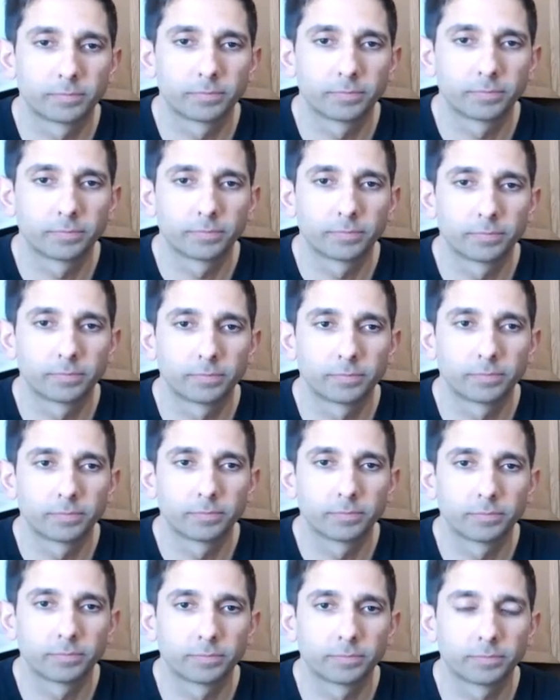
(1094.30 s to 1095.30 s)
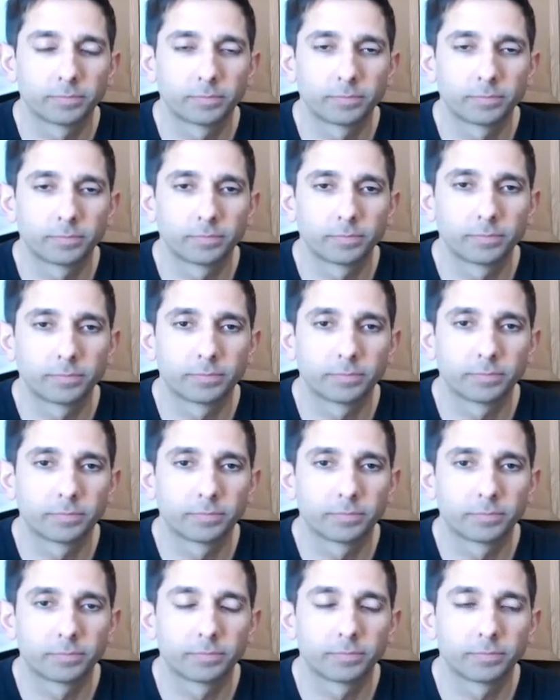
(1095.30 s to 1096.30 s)

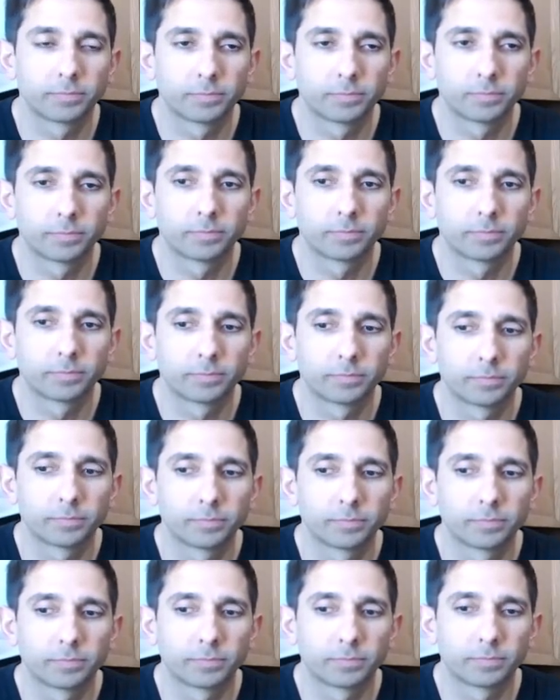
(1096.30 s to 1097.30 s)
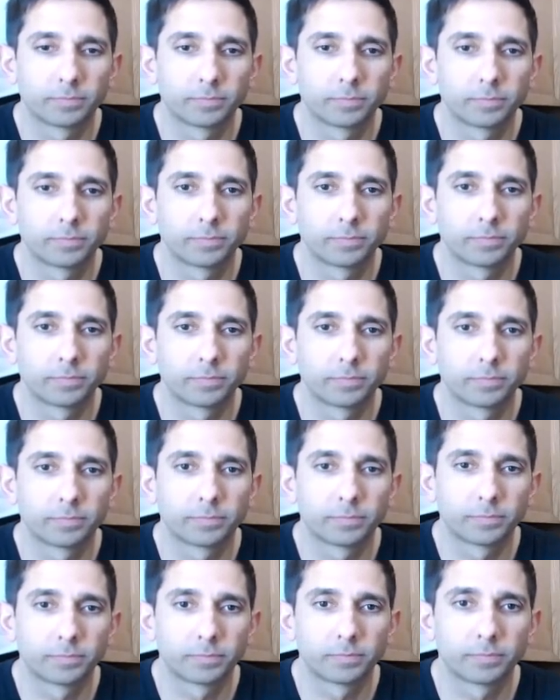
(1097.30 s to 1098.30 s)

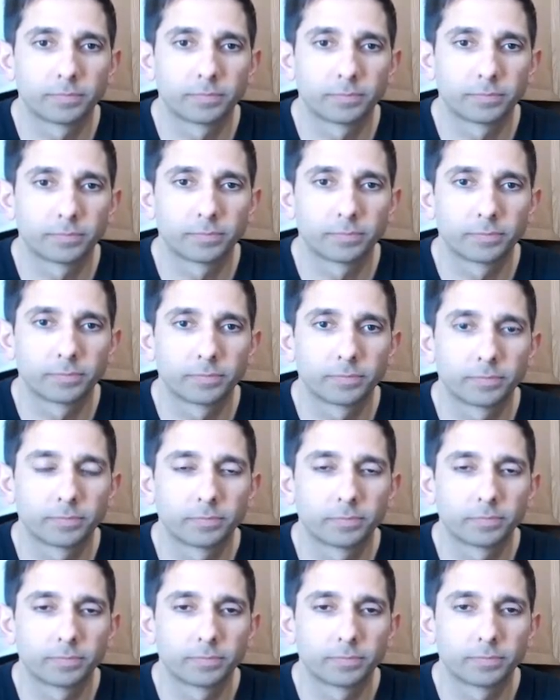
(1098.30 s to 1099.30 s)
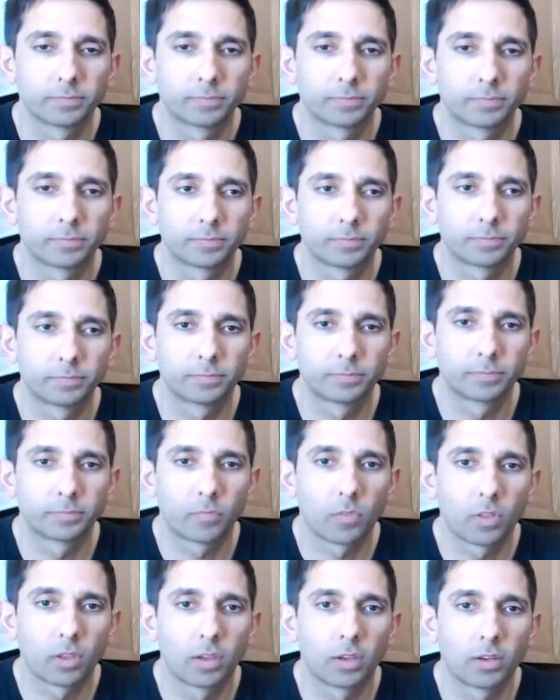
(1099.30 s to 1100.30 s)

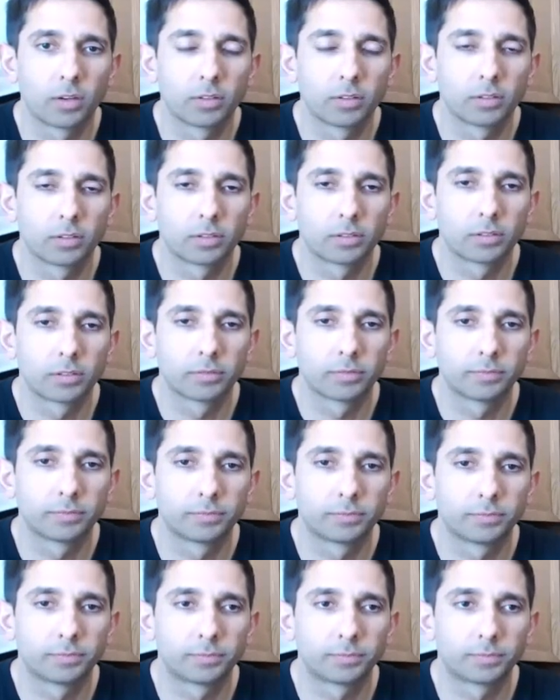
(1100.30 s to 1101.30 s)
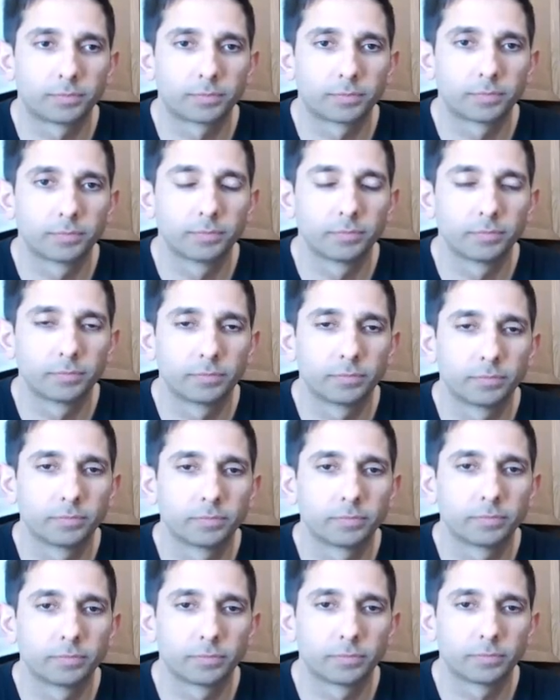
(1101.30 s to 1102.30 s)
No words are spoken by the person on screen.